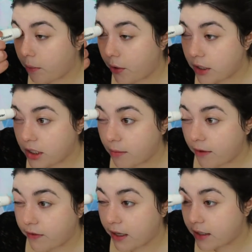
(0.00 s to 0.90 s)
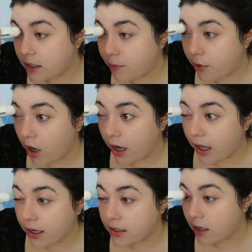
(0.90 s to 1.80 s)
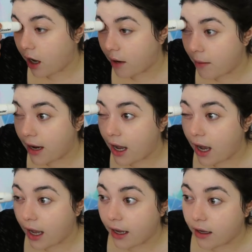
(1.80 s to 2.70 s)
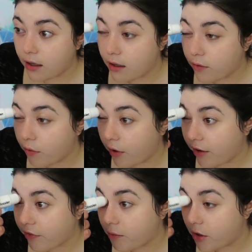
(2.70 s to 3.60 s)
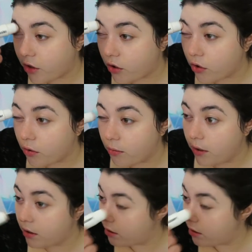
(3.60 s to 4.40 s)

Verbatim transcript: put some of this product on my eye right from the tube.